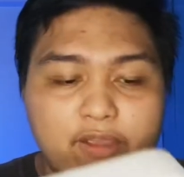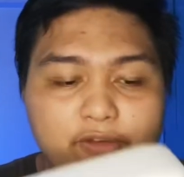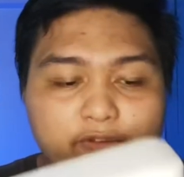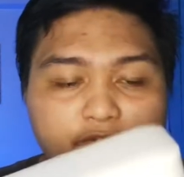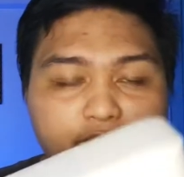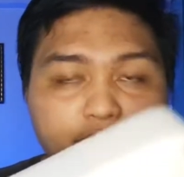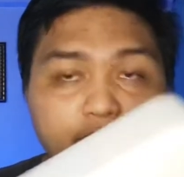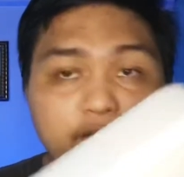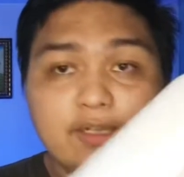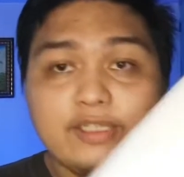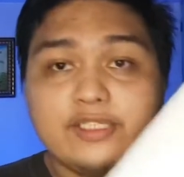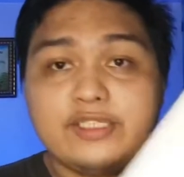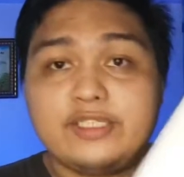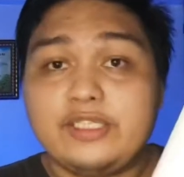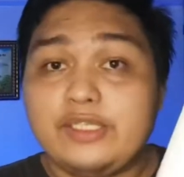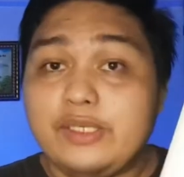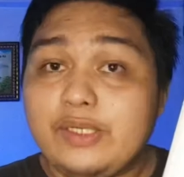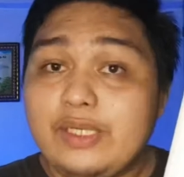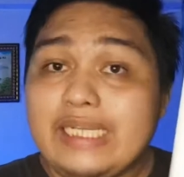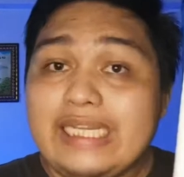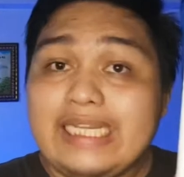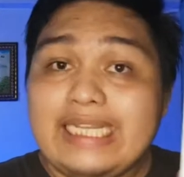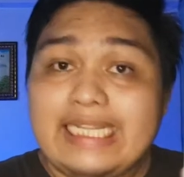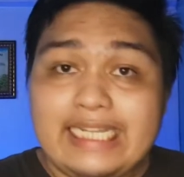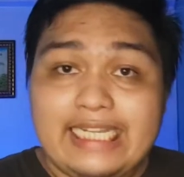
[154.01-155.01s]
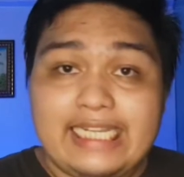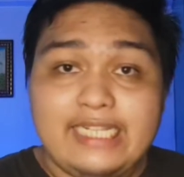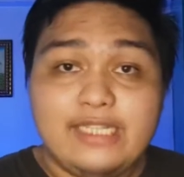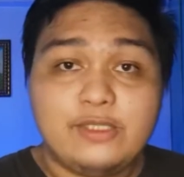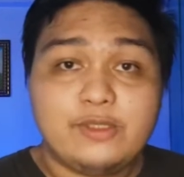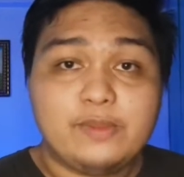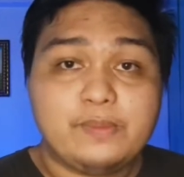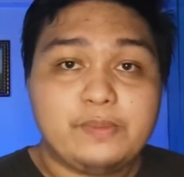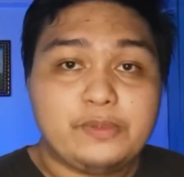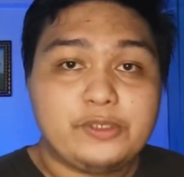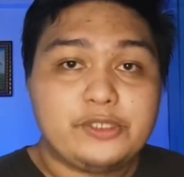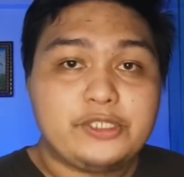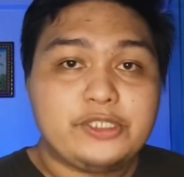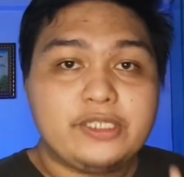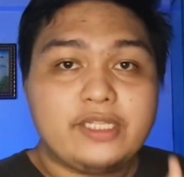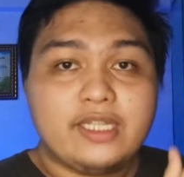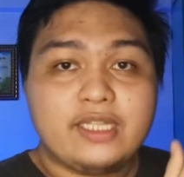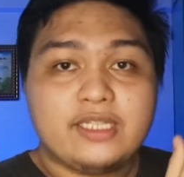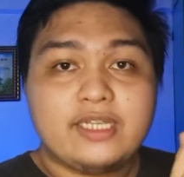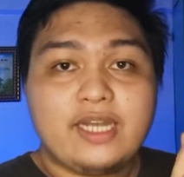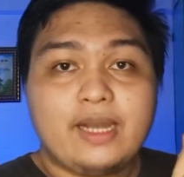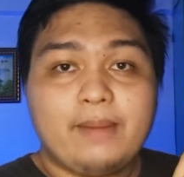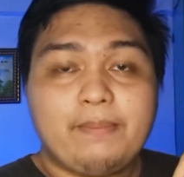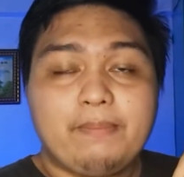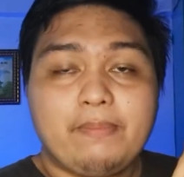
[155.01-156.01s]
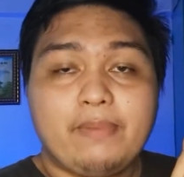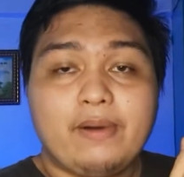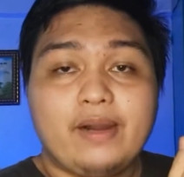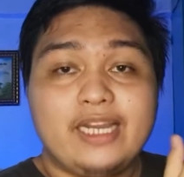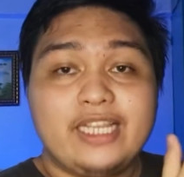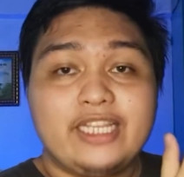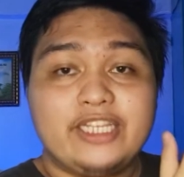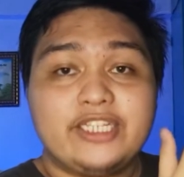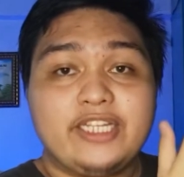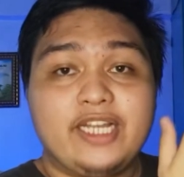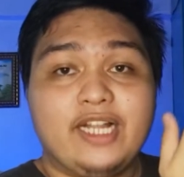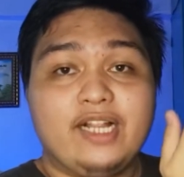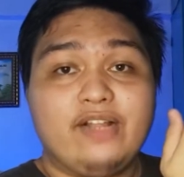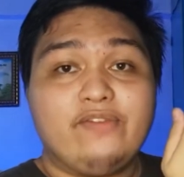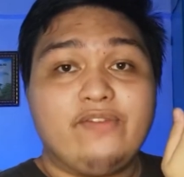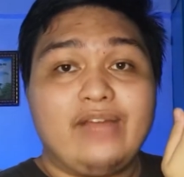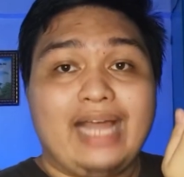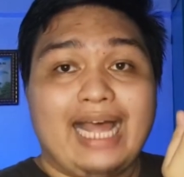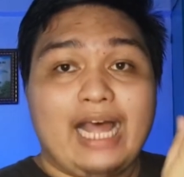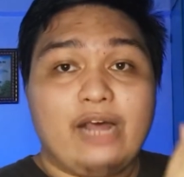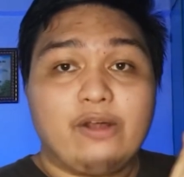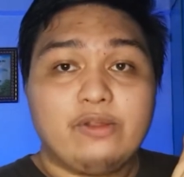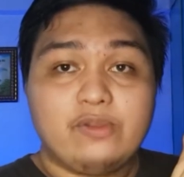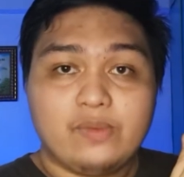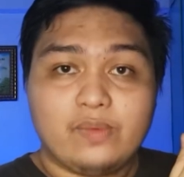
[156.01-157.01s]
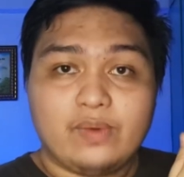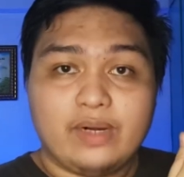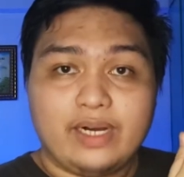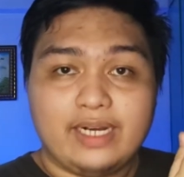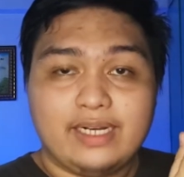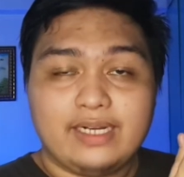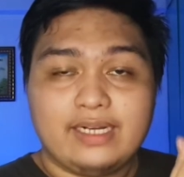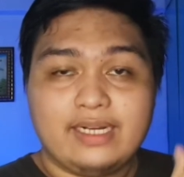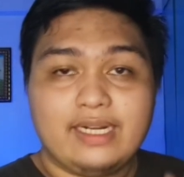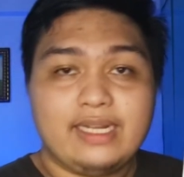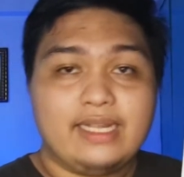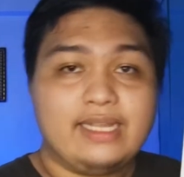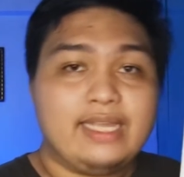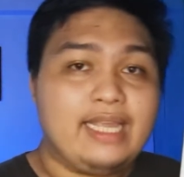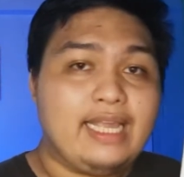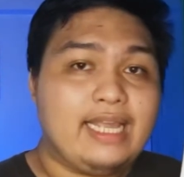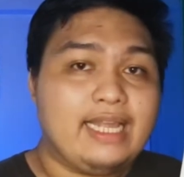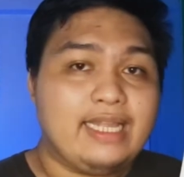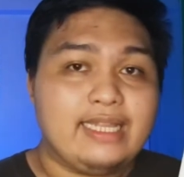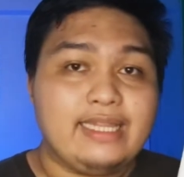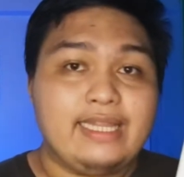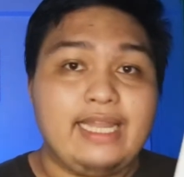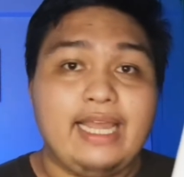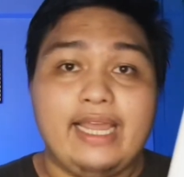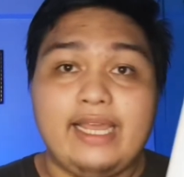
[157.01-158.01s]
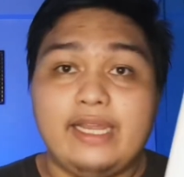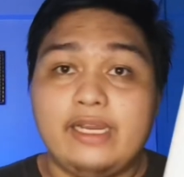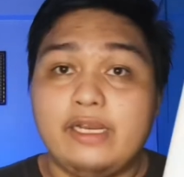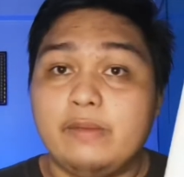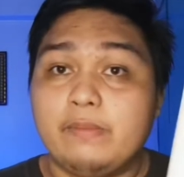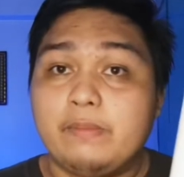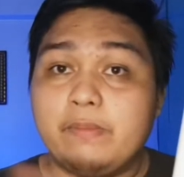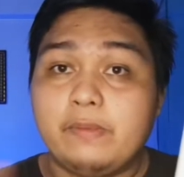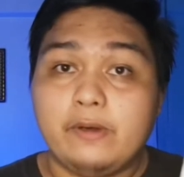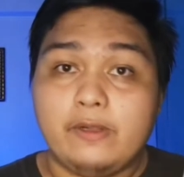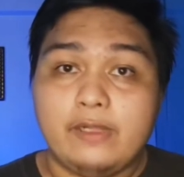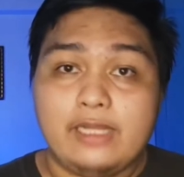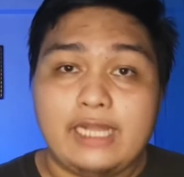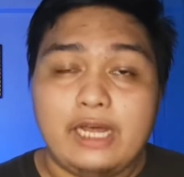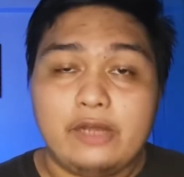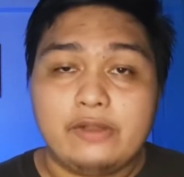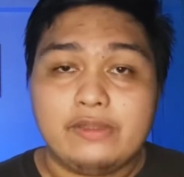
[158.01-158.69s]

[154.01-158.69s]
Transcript: First, you need to push the top part shelf outward. Then pull